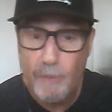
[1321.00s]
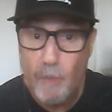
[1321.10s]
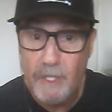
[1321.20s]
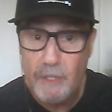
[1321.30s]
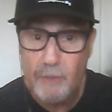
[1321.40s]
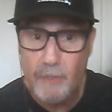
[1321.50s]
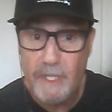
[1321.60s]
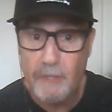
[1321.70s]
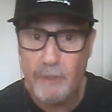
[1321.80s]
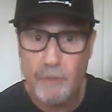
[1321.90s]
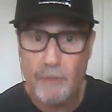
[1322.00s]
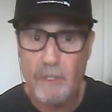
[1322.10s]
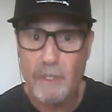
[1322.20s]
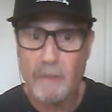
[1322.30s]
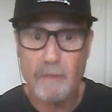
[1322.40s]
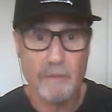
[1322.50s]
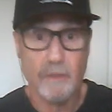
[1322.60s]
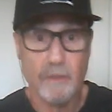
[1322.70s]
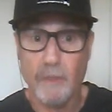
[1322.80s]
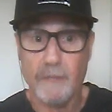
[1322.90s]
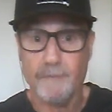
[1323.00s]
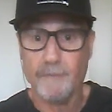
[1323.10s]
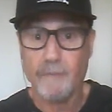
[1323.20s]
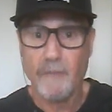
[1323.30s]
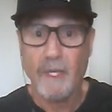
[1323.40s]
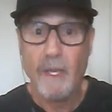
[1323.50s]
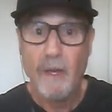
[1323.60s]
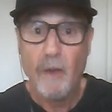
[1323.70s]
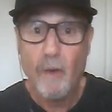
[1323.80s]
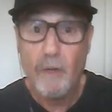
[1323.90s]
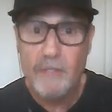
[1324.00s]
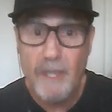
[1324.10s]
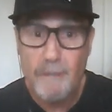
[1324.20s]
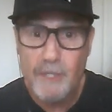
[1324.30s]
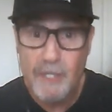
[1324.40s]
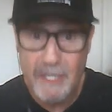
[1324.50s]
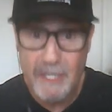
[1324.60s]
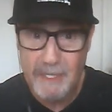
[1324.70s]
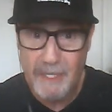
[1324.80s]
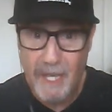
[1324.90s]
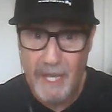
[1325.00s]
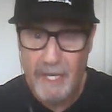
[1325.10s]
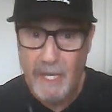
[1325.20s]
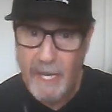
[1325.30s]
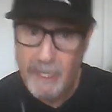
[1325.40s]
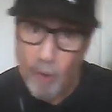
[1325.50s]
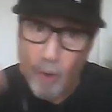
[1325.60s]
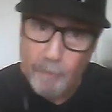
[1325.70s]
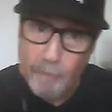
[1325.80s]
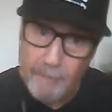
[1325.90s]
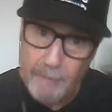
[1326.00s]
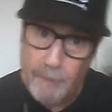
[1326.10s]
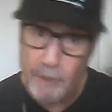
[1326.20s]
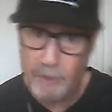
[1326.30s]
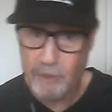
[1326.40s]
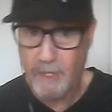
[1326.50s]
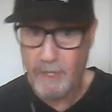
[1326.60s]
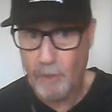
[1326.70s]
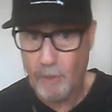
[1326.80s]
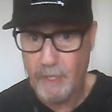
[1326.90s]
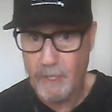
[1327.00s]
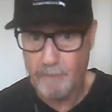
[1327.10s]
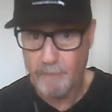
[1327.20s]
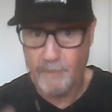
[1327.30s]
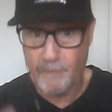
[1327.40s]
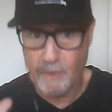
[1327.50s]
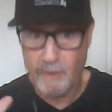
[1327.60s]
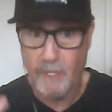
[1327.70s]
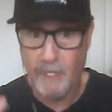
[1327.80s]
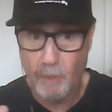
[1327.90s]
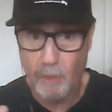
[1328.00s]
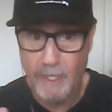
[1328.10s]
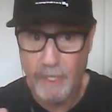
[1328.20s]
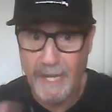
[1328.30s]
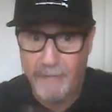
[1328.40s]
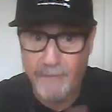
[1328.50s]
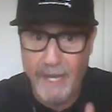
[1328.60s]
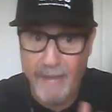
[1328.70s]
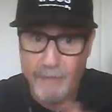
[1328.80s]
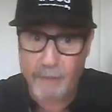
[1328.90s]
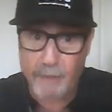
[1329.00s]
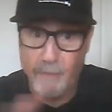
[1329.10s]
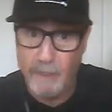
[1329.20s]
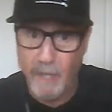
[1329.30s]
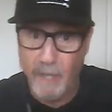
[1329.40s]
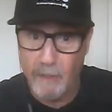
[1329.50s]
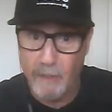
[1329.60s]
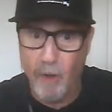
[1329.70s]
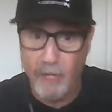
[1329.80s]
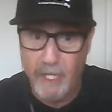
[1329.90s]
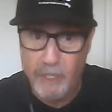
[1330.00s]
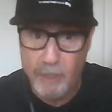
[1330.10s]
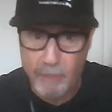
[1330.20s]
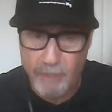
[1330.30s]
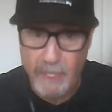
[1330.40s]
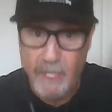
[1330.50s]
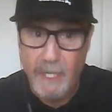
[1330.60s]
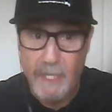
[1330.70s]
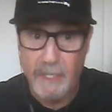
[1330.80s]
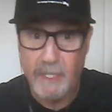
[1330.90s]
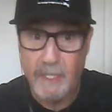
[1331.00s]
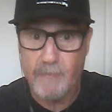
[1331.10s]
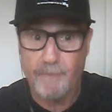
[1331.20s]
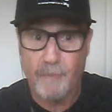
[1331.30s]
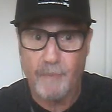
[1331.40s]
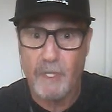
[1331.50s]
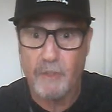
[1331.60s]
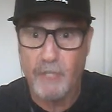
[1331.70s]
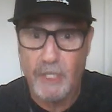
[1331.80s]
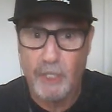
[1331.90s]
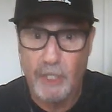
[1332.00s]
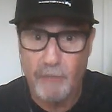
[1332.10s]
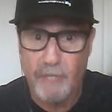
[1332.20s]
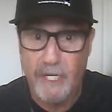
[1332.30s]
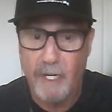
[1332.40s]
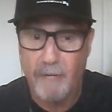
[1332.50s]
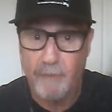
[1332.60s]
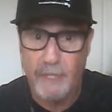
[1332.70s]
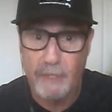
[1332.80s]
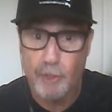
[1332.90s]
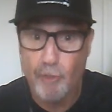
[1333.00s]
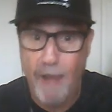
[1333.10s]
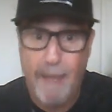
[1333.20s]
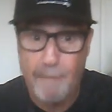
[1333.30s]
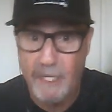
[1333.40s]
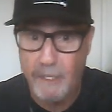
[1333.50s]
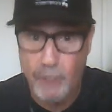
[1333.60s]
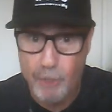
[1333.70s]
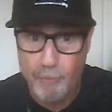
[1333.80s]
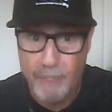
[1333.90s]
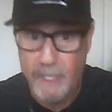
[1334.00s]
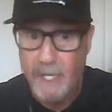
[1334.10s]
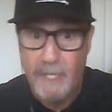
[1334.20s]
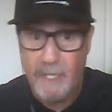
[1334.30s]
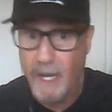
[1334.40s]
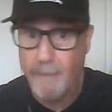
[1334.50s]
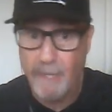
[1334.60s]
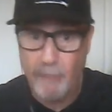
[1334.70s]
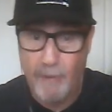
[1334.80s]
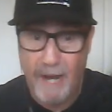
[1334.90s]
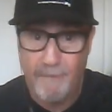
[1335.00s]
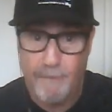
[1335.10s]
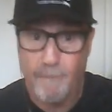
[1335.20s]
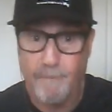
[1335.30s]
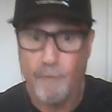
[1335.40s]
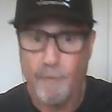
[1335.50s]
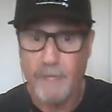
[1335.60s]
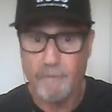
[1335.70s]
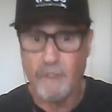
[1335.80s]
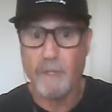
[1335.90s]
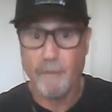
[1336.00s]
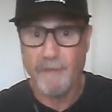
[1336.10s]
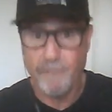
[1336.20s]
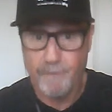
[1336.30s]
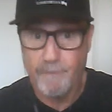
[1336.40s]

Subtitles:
you want to drink or drug, do it. All I'm seeing today, and older people should start talking out if they have some long history in this addiction recovery trap industry that I've been around for. It'll be